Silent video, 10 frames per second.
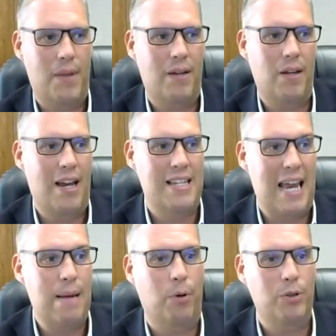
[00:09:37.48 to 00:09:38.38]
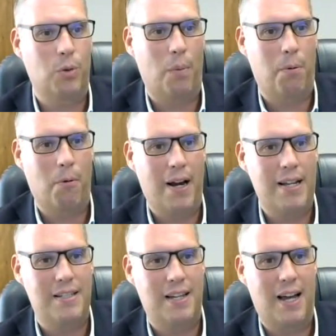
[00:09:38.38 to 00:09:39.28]
is able to
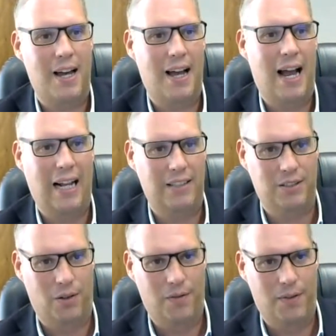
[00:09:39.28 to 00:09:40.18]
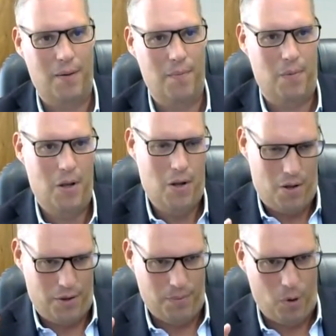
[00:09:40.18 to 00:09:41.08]
operate at sort of
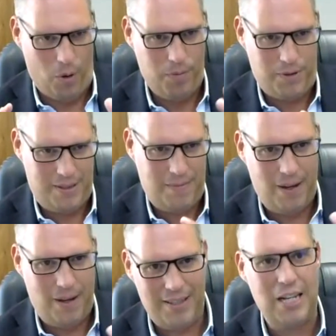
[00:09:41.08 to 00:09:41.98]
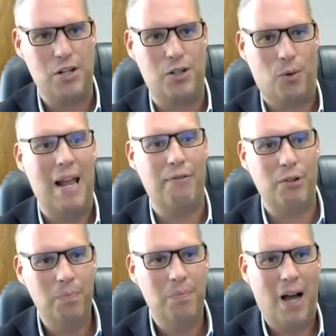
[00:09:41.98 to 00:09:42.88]
the more digital
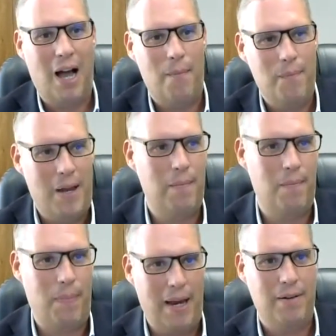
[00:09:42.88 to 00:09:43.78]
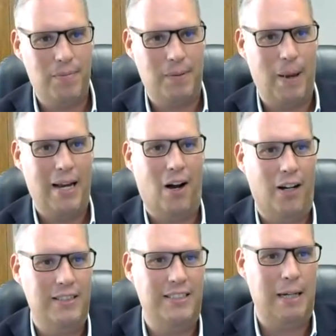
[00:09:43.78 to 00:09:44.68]
level, being
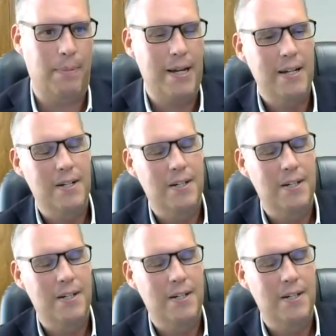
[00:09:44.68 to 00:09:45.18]
kind to Digby.